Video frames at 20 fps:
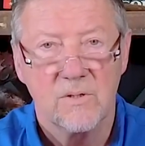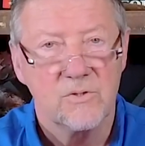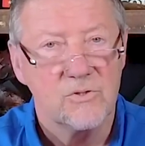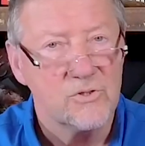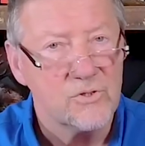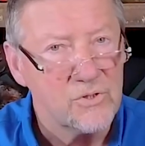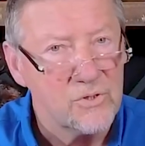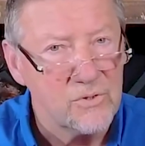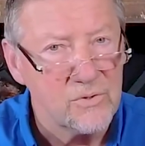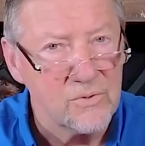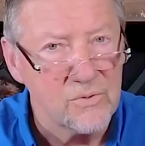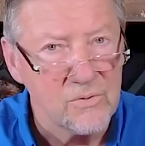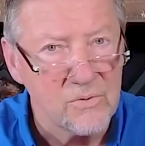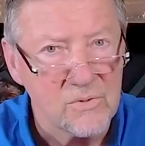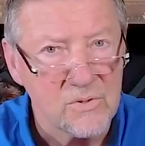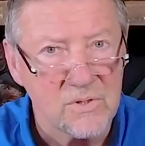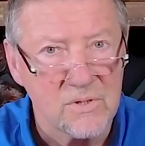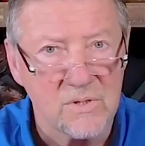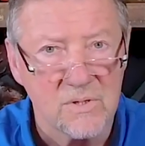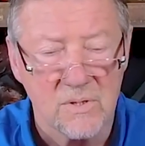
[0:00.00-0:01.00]

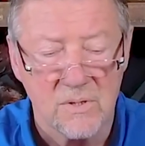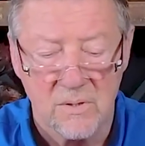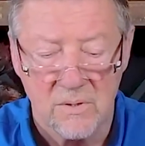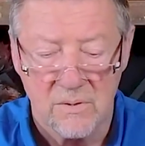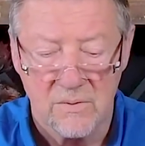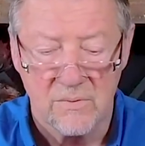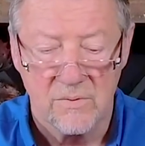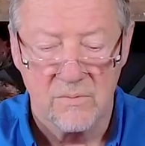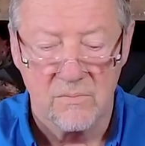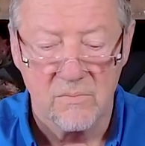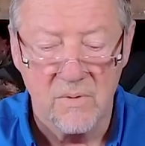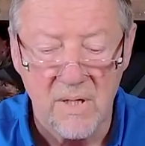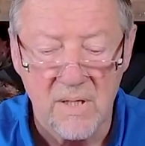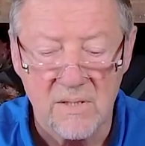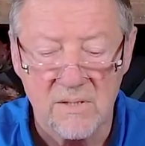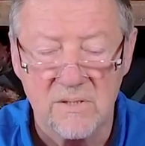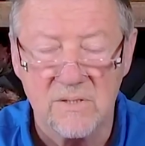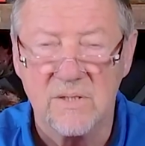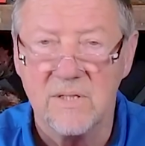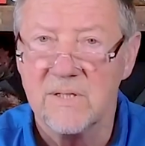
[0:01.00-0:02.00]
Choose to
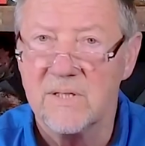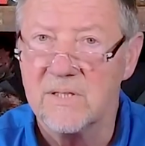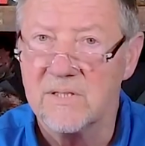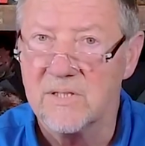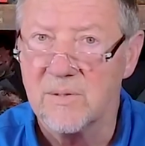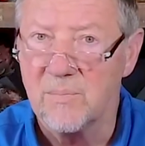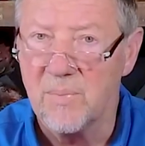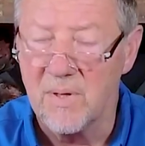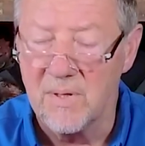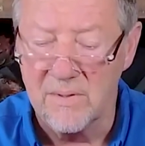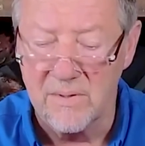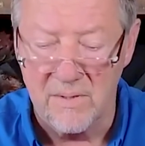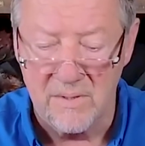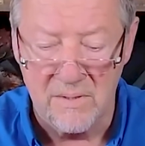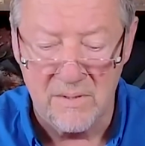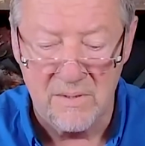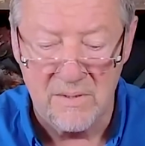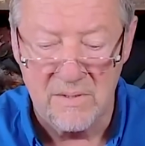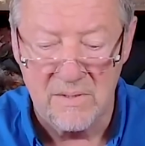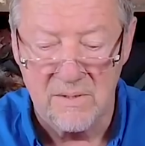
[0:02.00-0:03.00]
rest in His
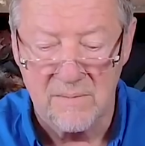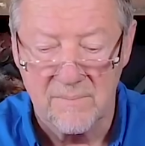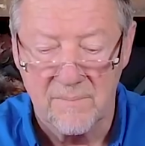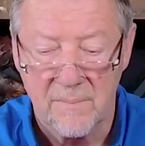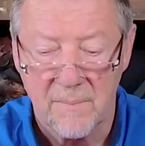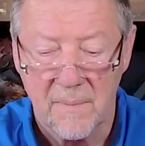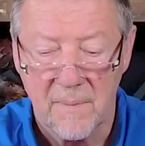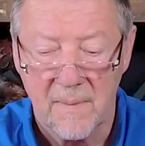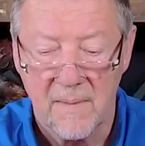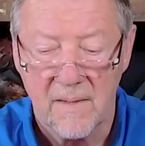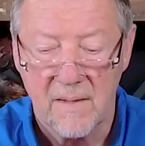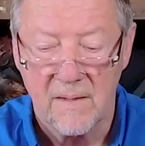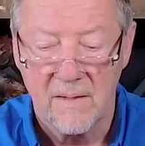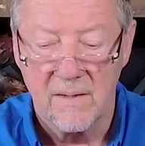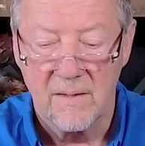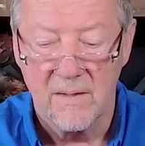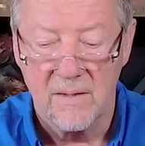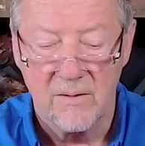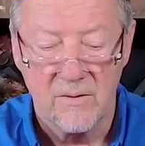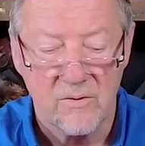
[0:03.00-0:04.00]
abundance
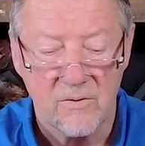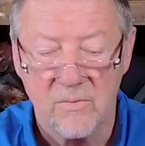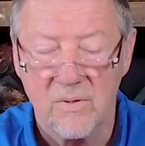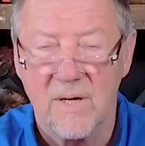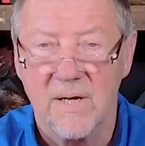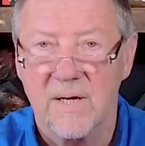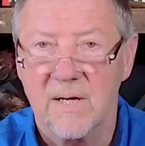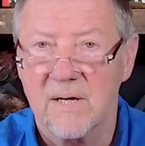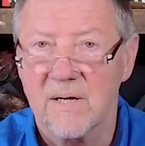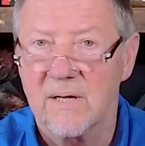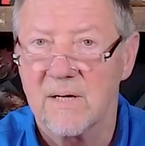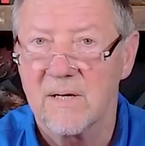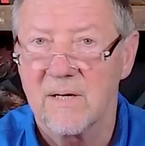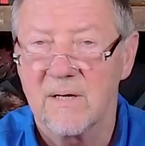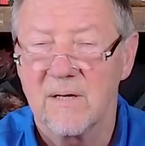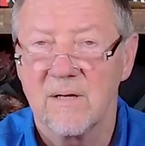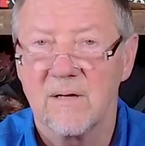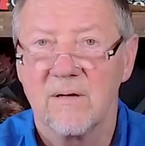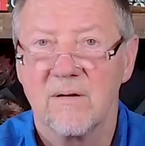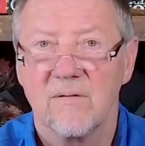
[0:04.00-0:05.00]
and drink
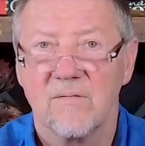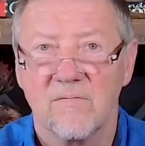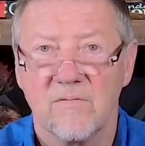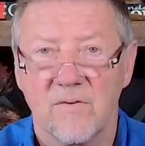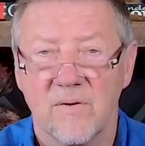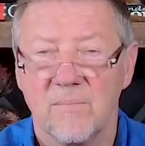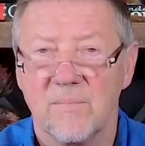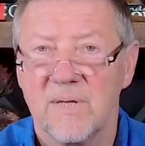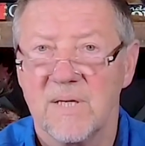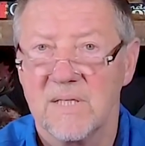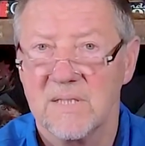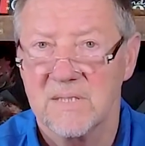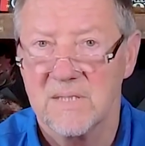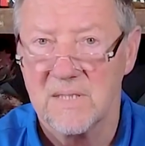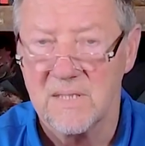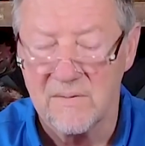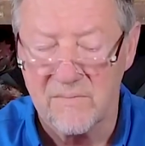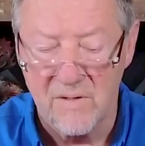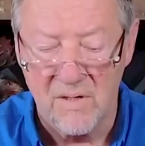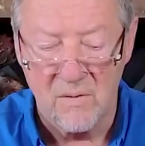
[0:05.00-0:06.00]
from His
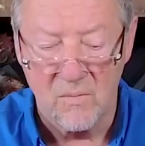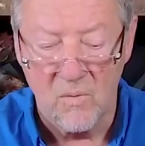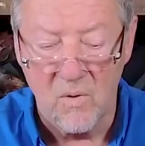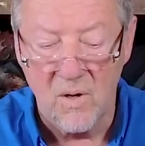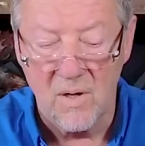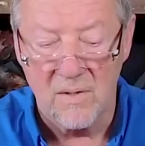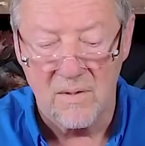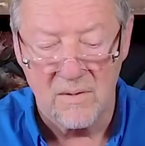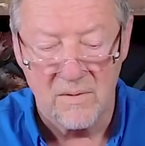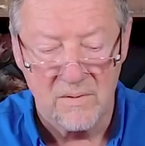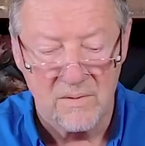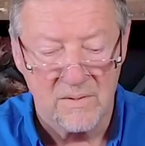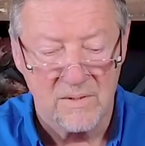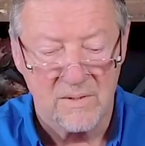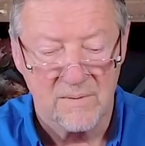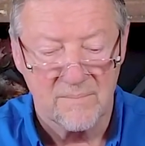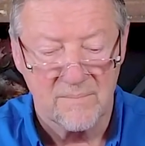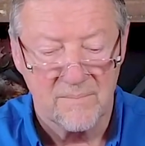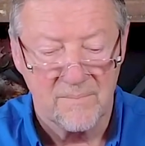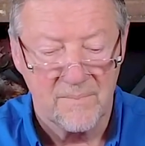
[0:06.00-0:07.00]
living waters.
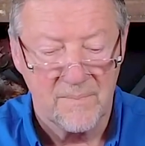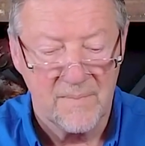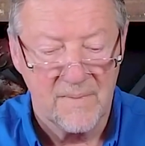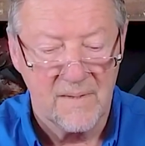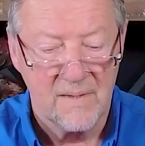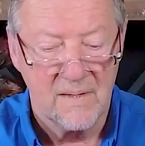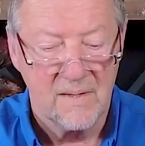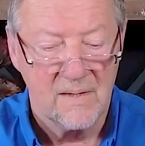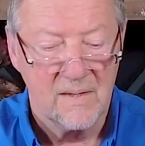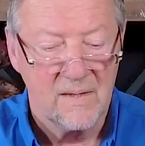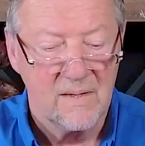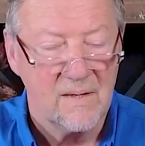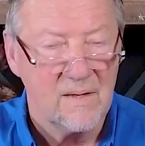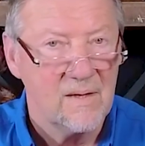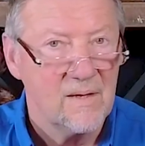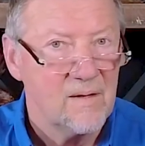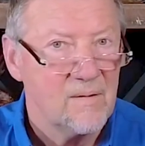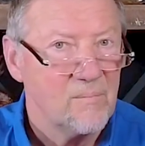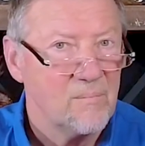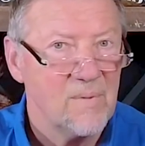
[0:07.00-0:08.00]

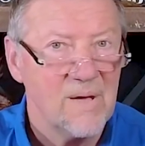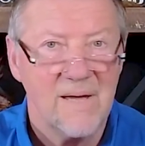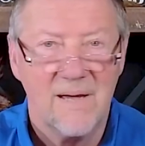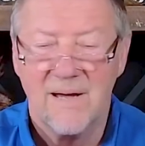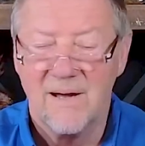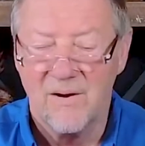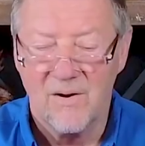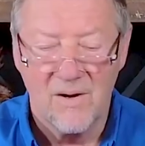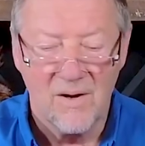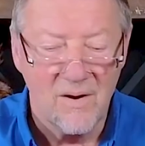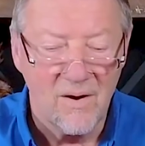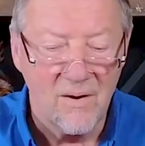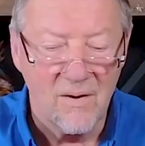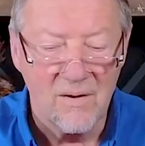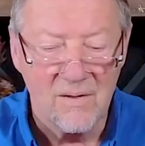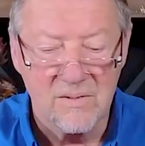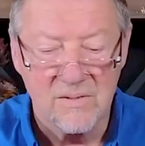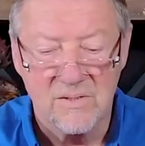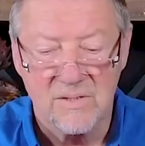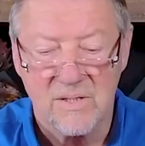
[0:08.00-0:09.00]
May our
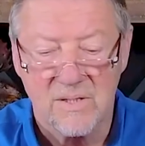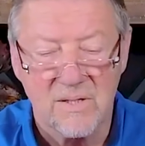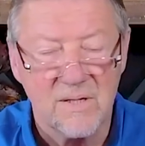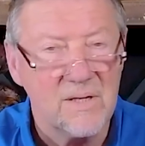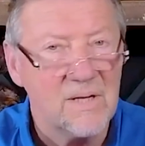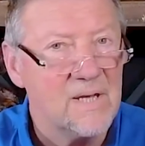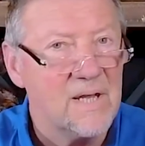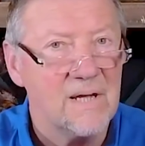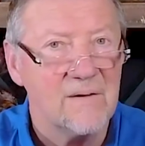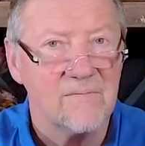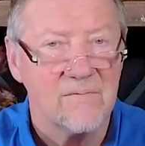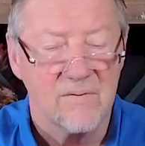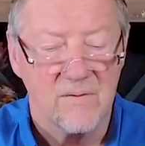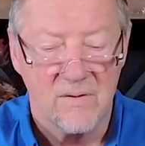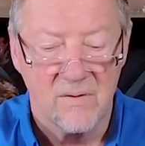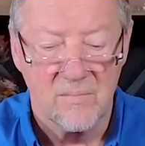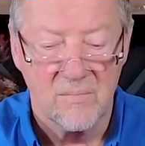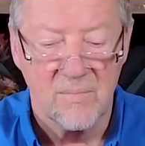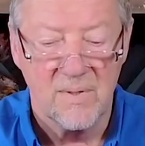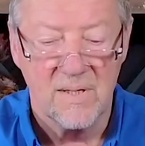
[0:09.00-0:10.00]
hearts
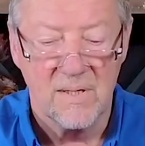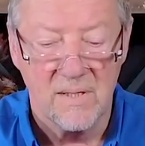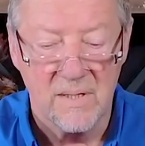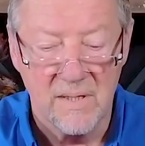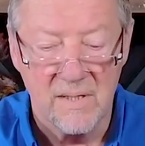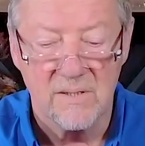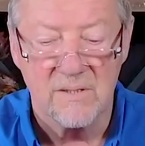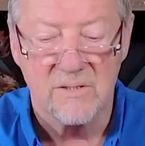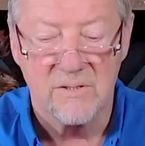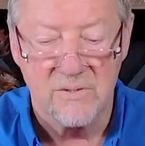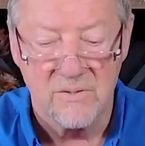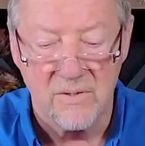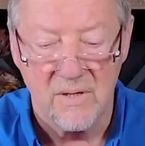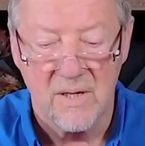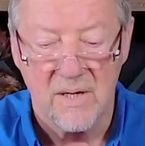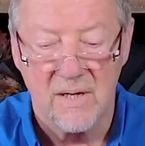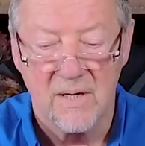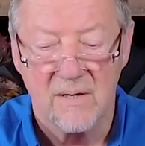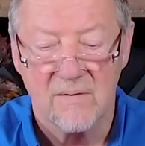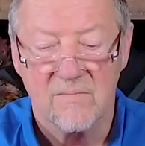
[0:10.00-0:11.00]
never be led
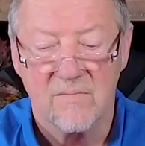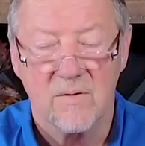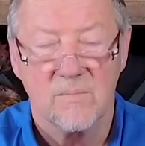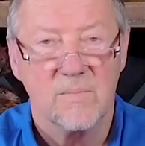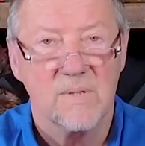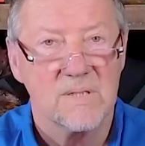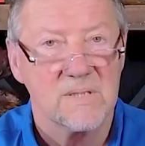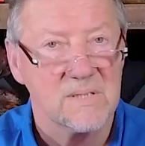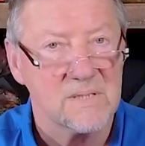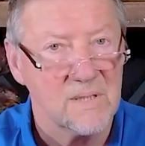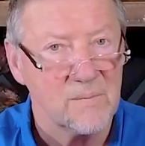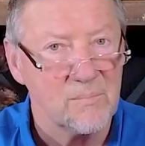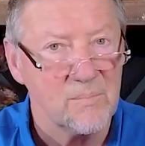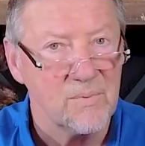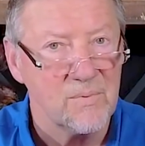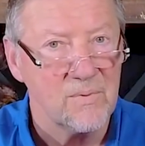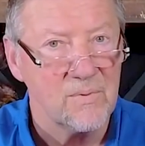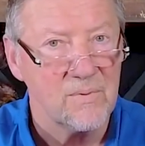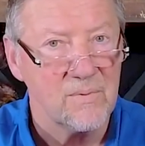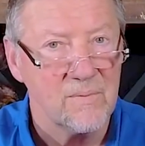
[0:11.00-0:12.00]
astray from a
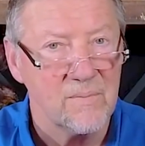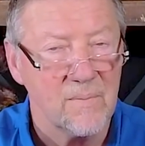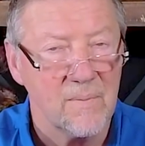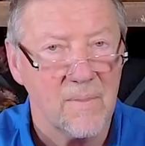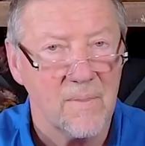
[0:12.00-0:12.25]
simple